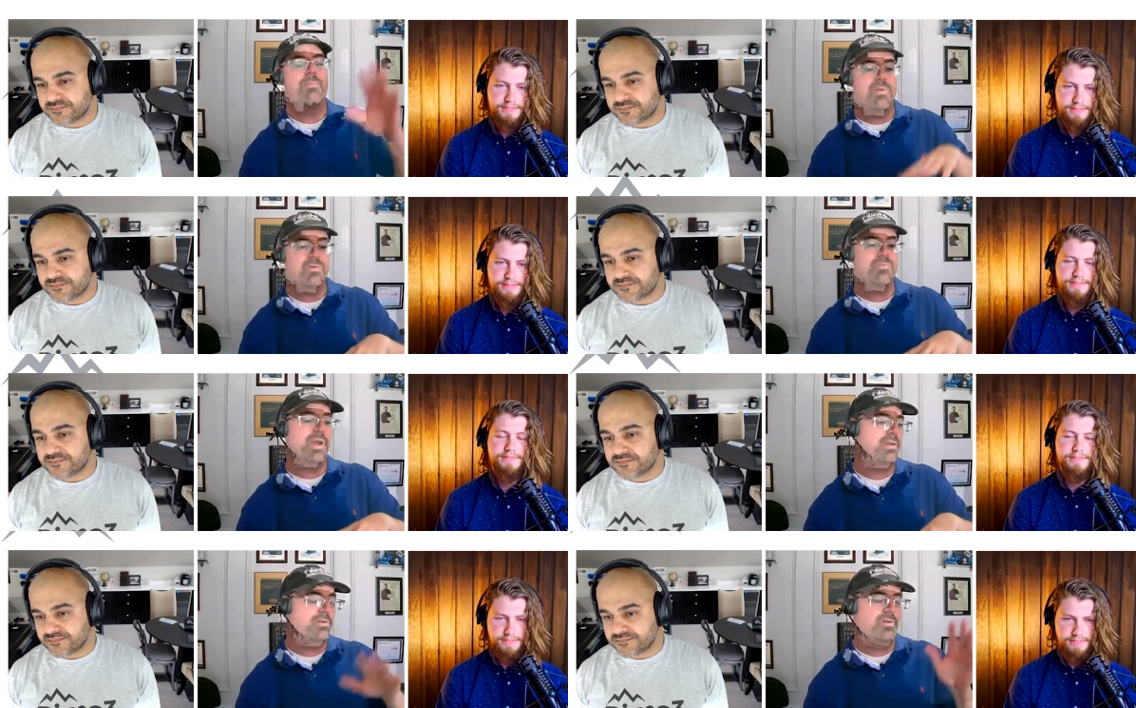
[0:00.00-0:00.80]
Speaker 1: and me with
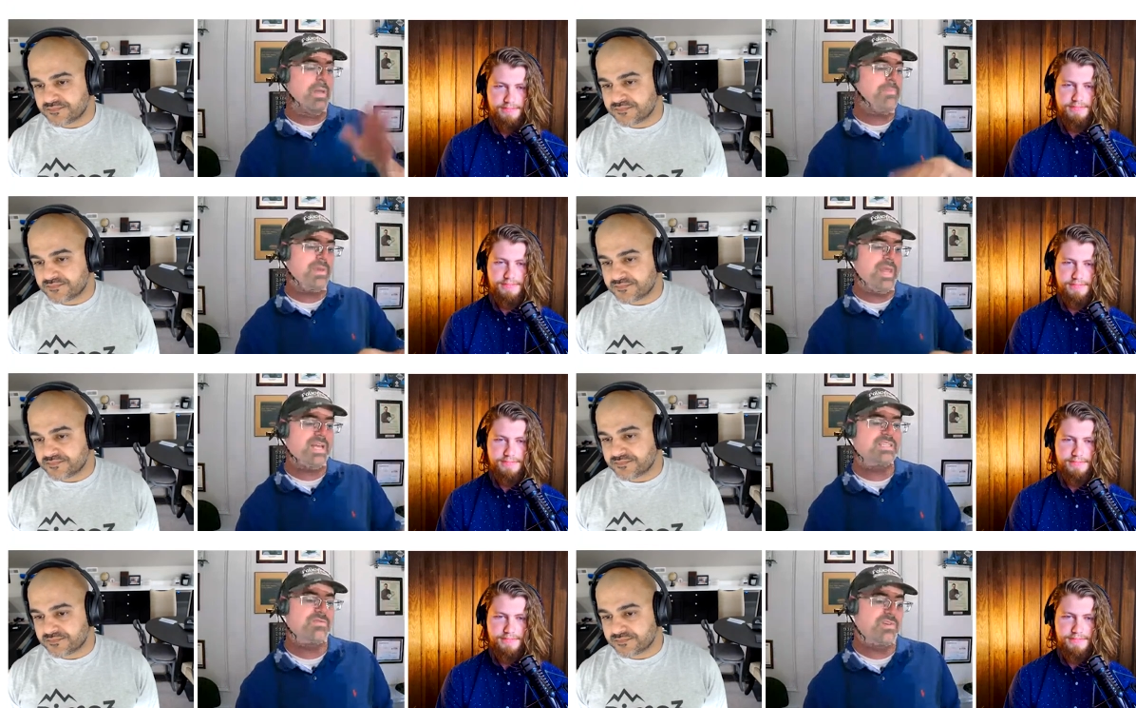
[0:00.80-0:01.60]
my crappy
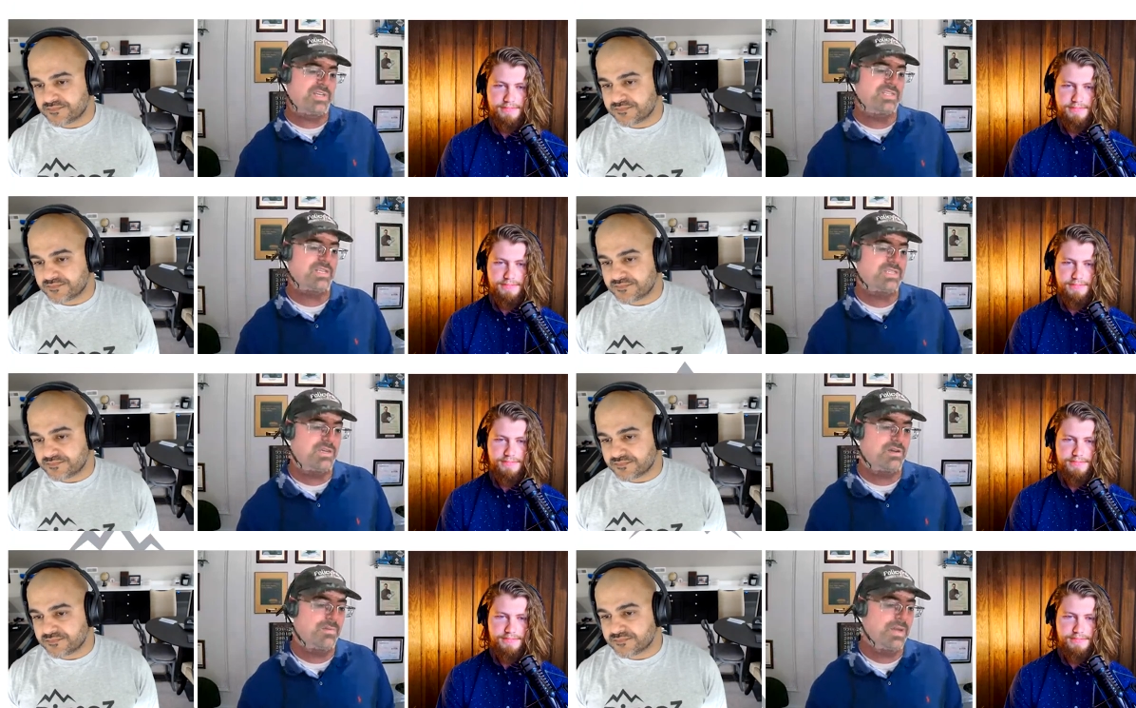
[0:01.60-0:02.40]
NAS device
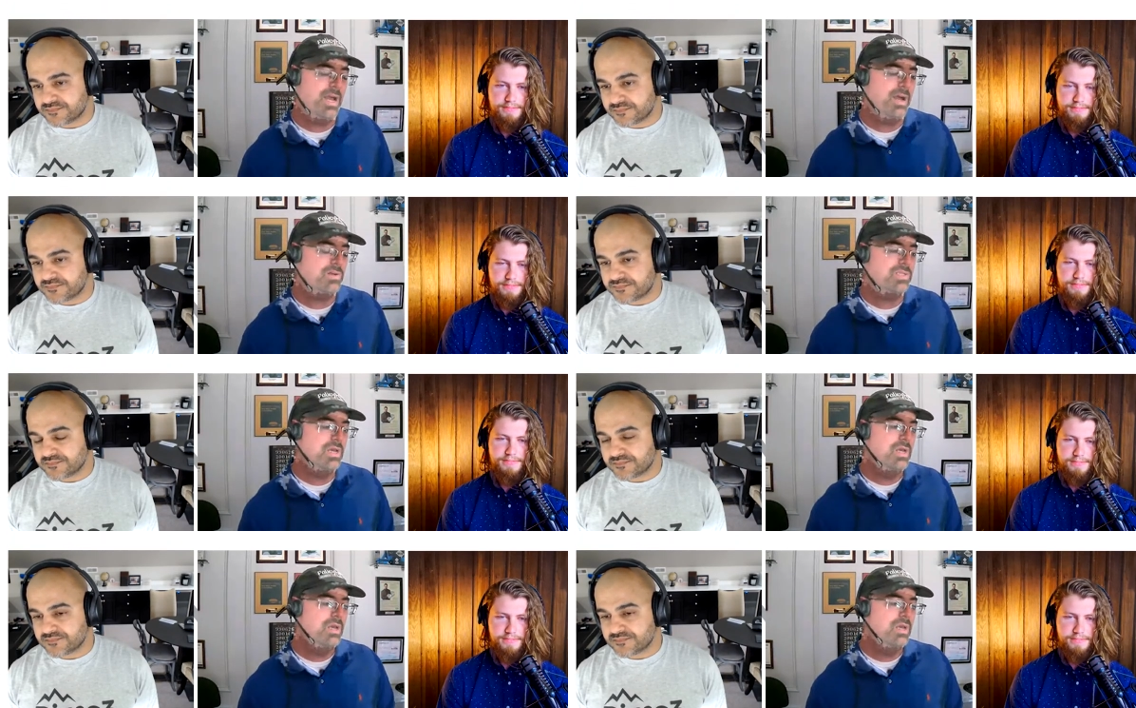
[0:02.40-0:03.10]
that's here in my house.